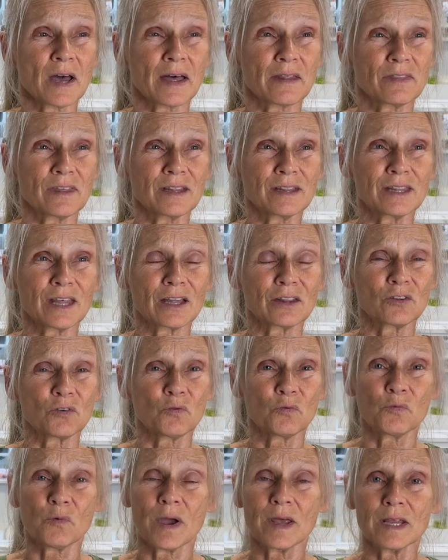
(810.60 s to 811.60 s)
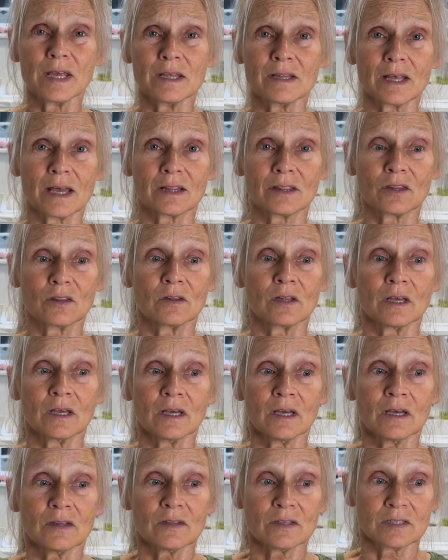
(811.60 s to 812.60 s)
think that they're ready, that
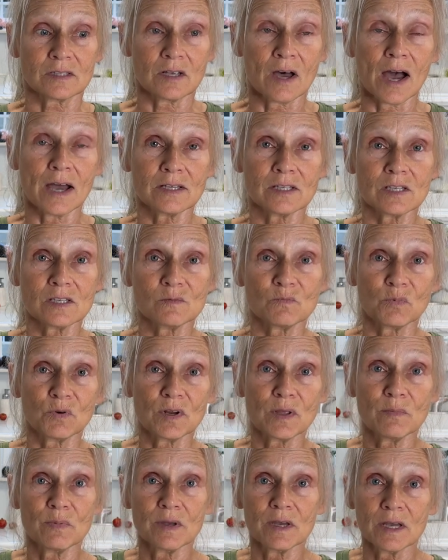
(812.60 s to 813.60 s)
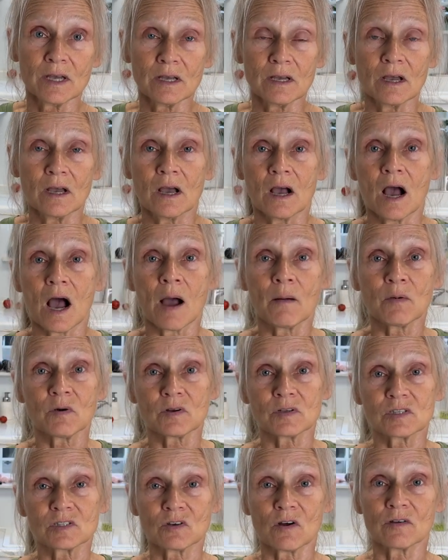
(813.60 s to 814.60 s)
the size is pretty big, I'm going
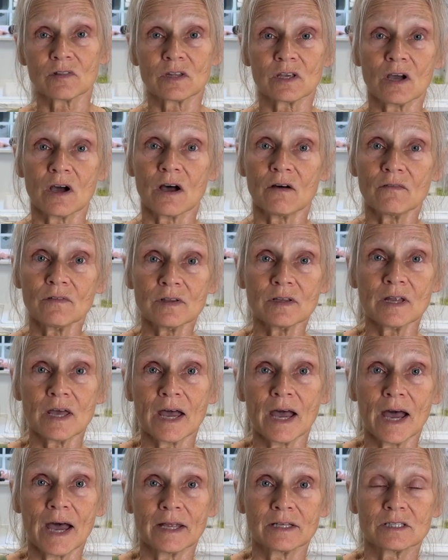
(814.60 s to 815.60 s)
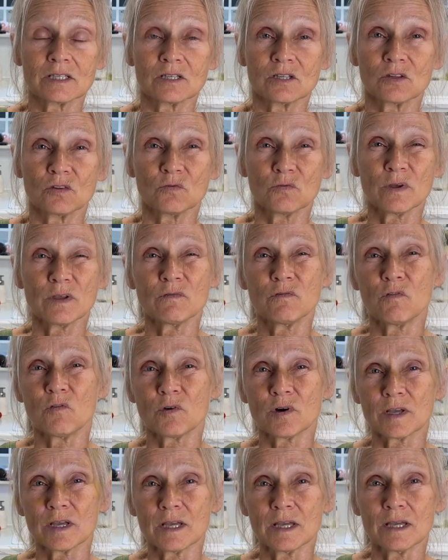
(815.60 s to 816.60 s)
to start the oven at
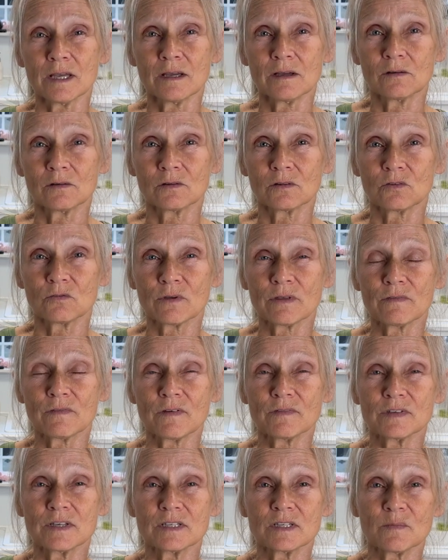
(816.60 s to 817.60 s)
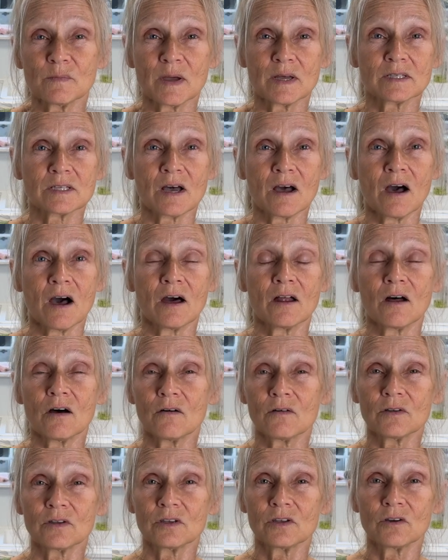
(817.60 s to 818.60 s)
340, 350, depends on how
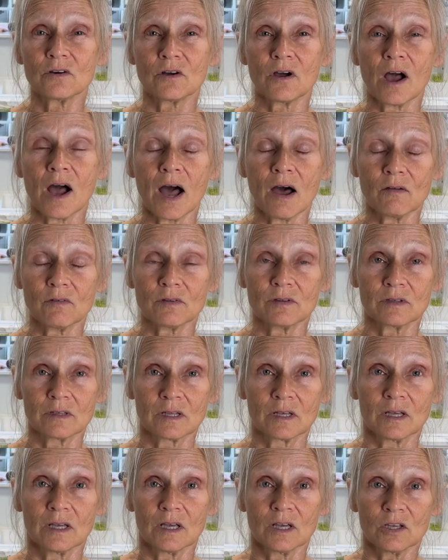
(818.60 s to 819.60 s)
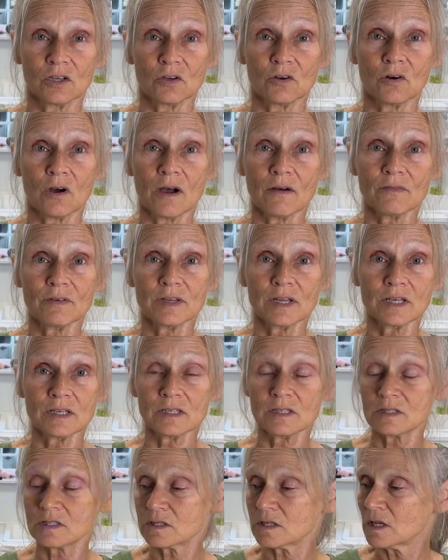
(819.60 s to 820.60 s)
hot your oven
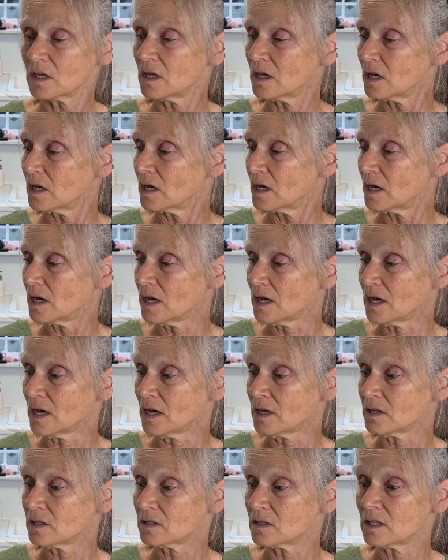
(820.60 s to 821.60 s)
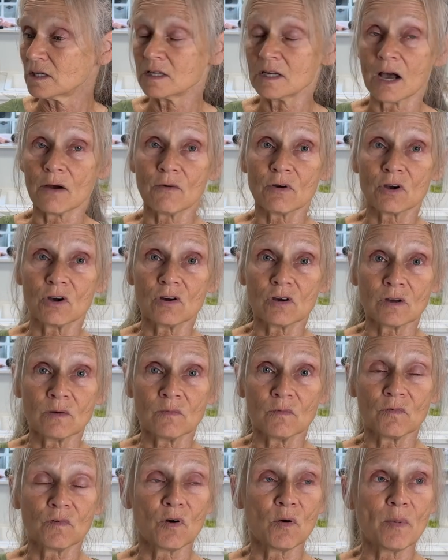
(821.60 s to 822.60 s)
is. And then I will cook
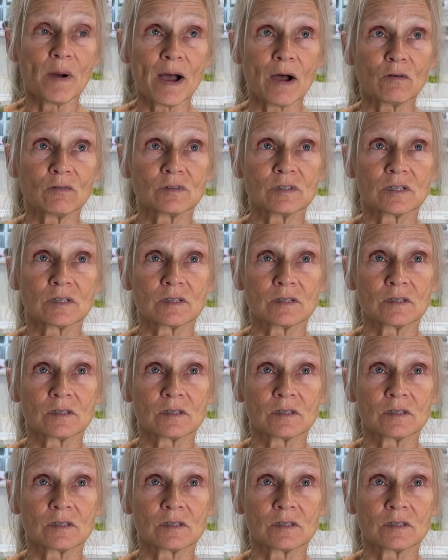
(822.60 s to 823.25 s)
them for about